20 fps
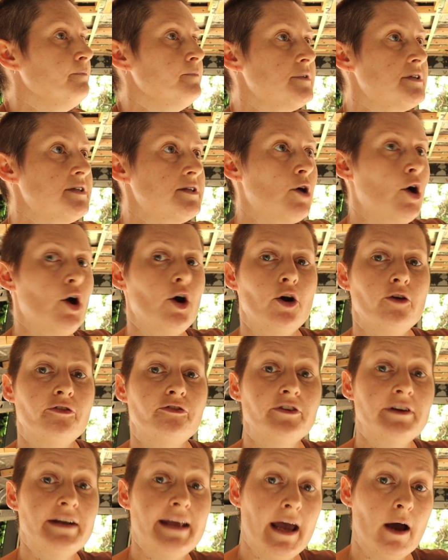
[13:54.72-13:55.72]
So
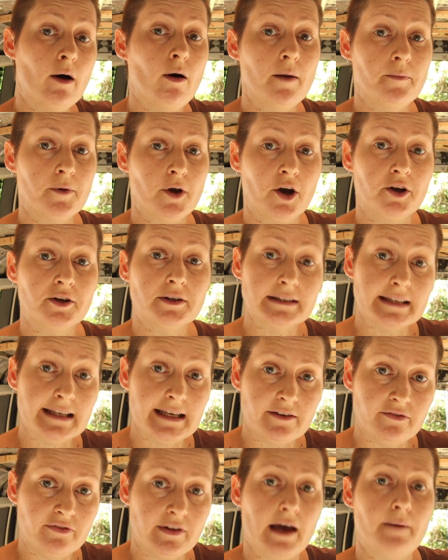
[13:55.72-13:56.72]
for now I'm going to
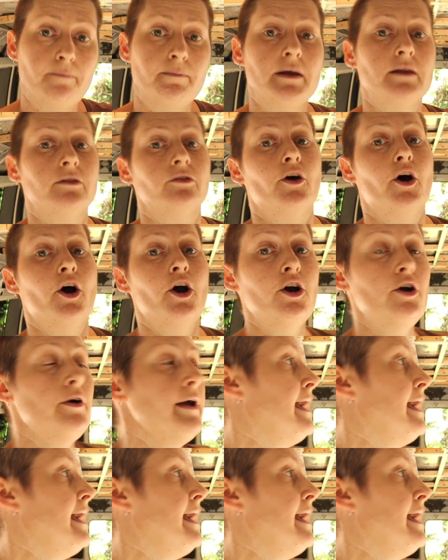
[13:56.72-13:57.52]
leave that bit though